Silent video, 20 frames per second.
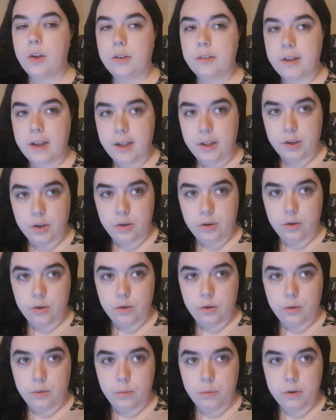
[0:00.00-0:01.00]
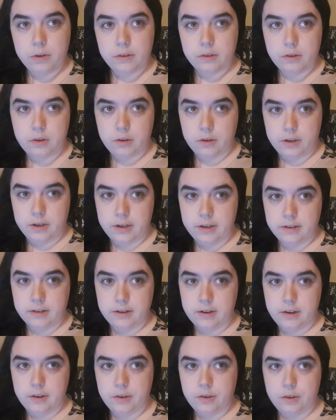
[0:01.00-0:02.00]
tell you what Scotland is
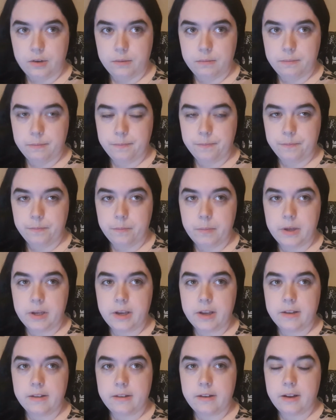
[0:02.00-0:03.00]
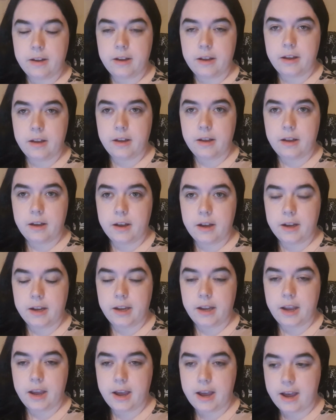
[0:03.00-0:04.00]
going to do, because
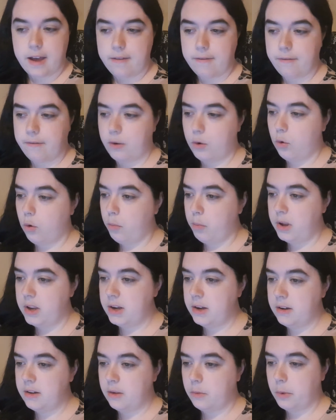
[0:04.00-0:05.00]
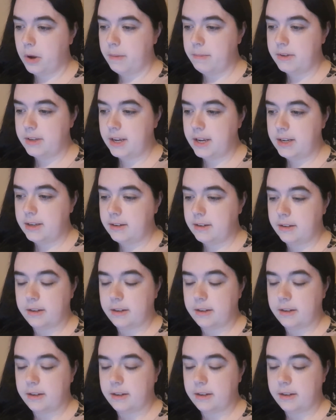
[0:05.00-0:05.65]
I have opened the website